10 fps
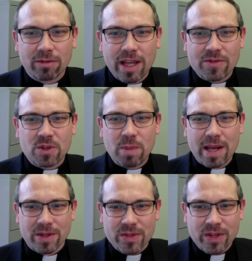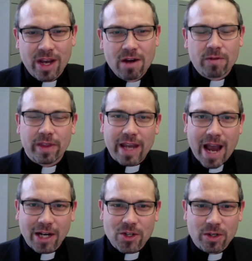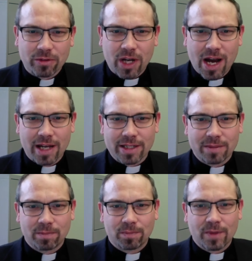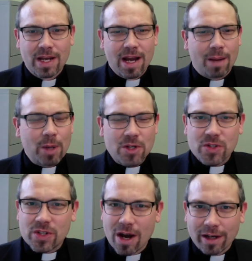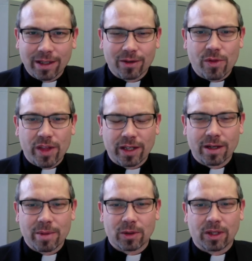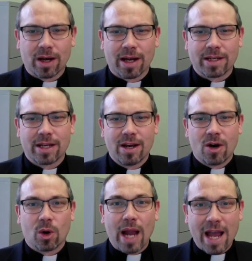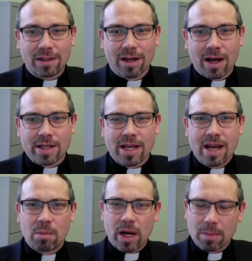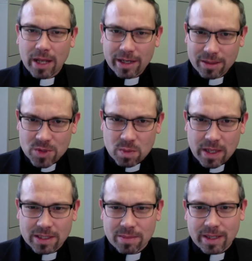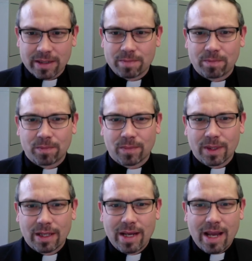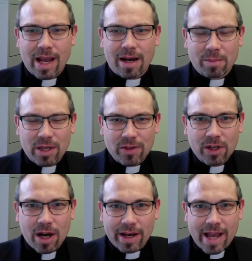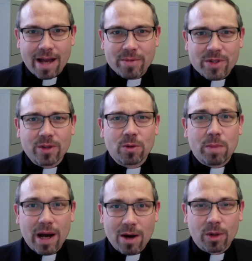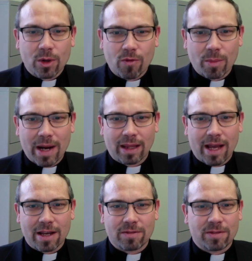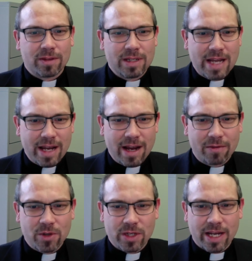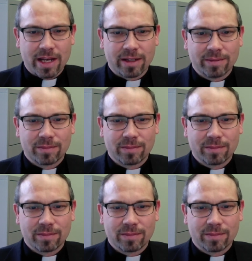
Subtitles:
left space for the action of God. I'm not just talking or thinking about God or at God, but I'm letting him speak to me. And I'm giving God absolute power over my life, day after day.